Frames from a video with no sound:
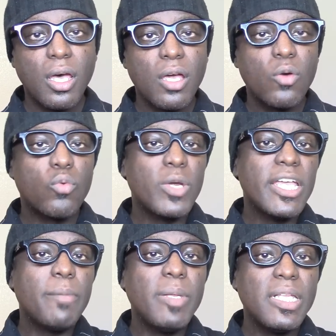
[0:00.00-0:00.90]

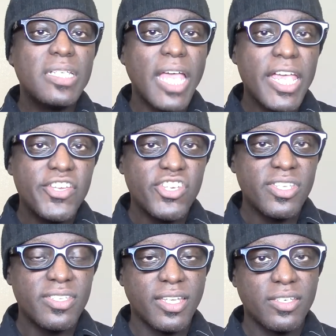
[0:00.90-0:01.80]
rehabilitation
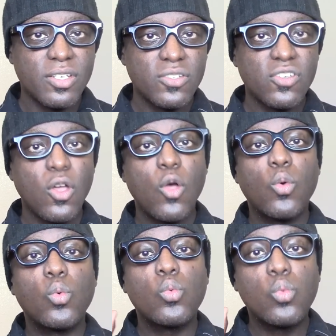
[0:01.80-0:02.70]
centers,
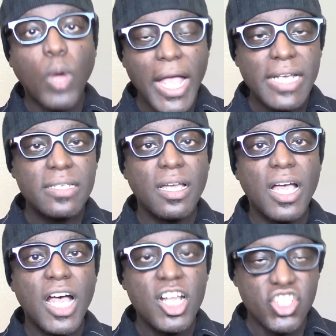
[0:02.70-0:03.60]
write
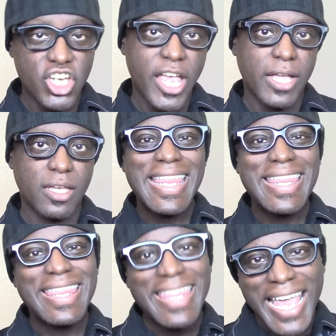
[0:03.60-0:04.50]
a check.
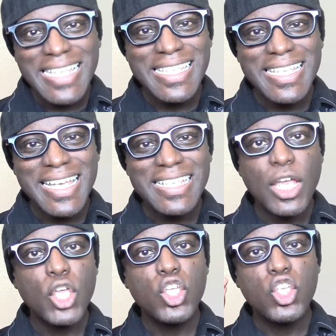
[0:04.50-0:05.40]
That's it.
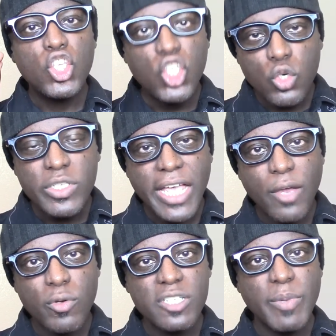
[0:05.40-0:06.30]
You take
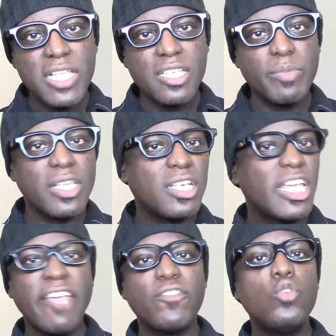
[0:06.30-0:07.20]
responsibility
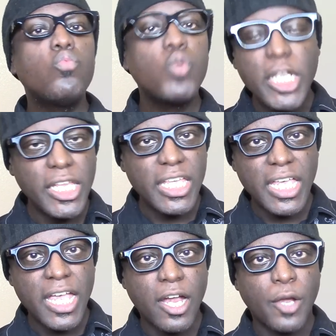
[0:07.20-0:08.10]
if you really
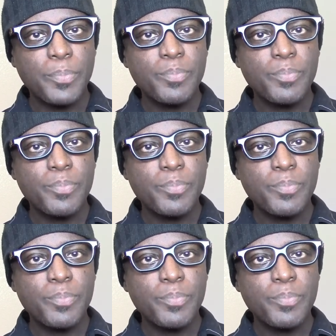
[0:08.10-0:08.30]
care.